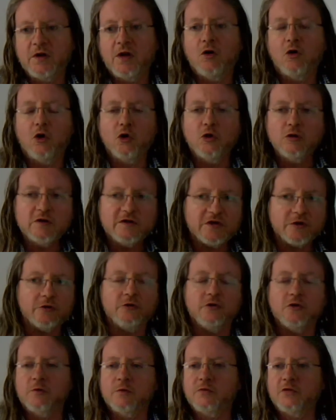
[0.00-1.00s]
Also,
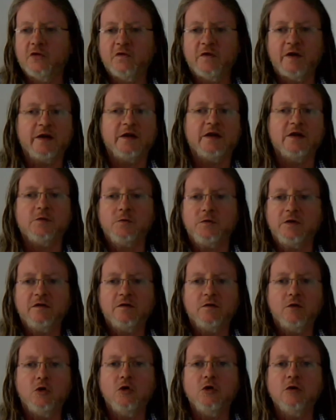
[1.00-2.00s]
you're provided with
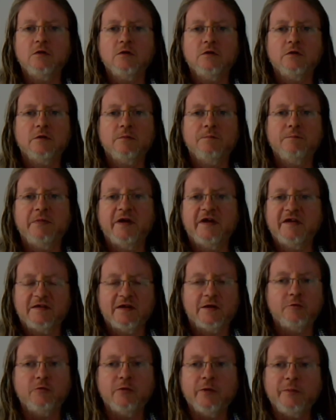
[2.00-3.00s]
all the best
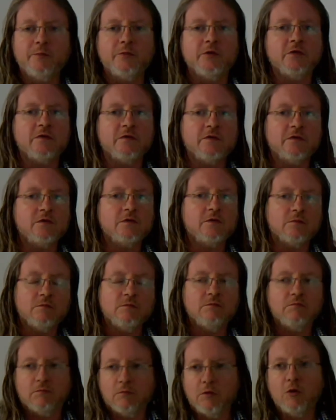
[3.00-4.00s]
equipment,
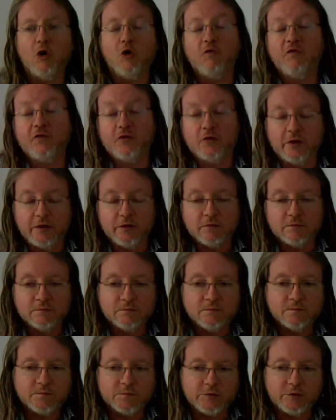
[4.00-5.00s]
hopefully,
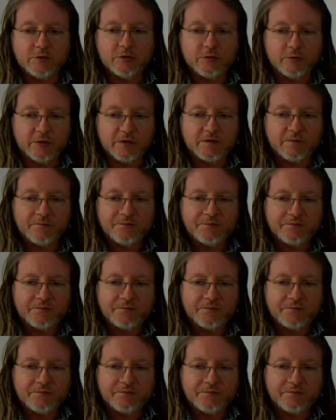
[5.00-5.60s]
to do it.